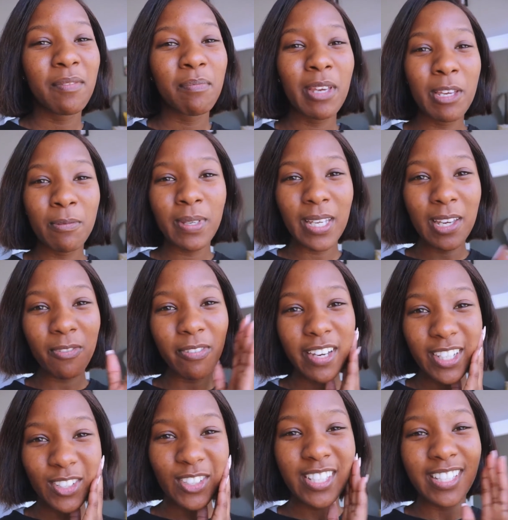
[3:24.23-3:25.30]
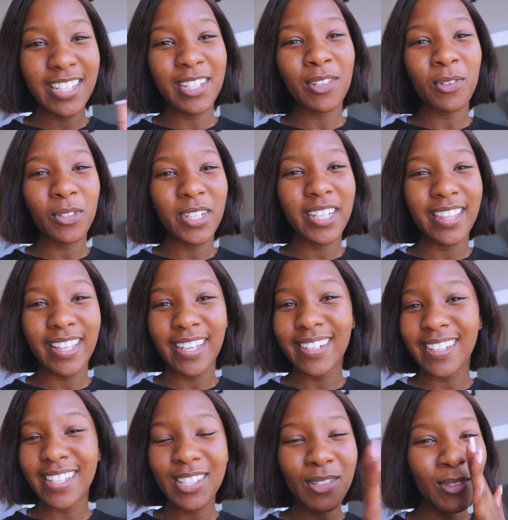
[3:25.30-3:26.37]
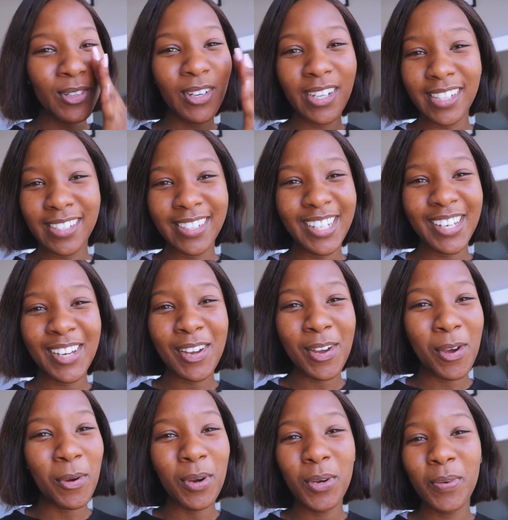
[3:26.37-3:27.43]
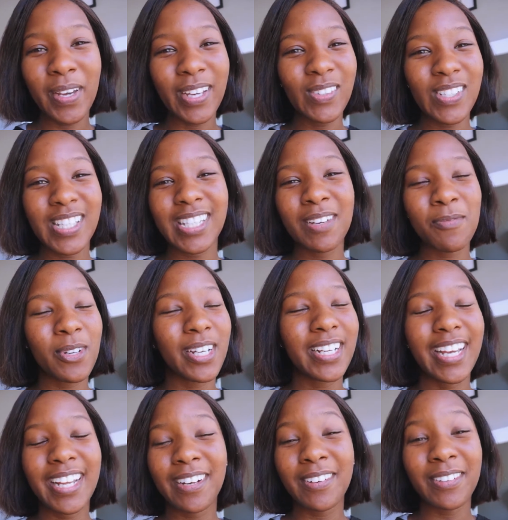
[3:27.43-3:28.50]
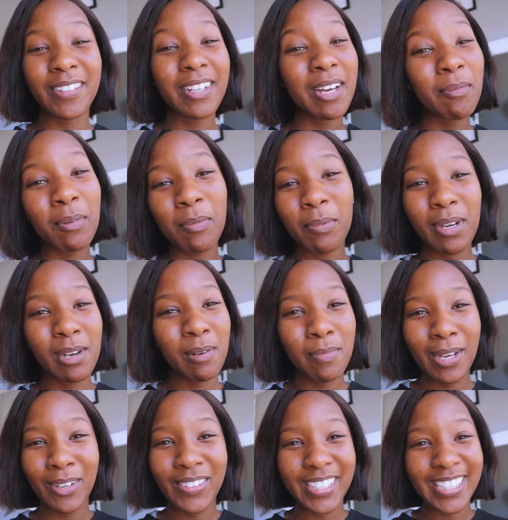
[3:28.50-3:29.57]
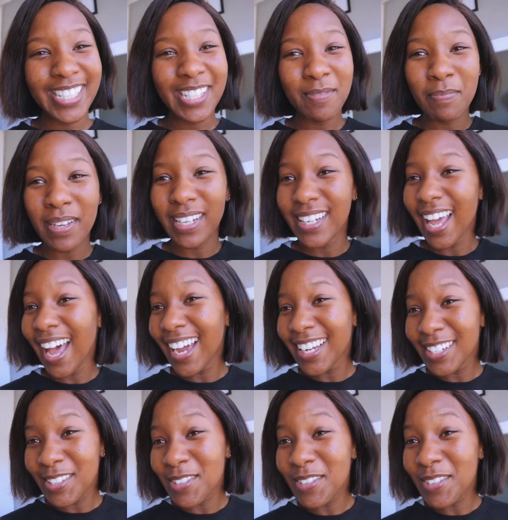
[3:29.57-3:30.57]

maybe if I just ignore it, then it's all gonna go away or somewhat. I don't know. I'm gonna pray about it. But I do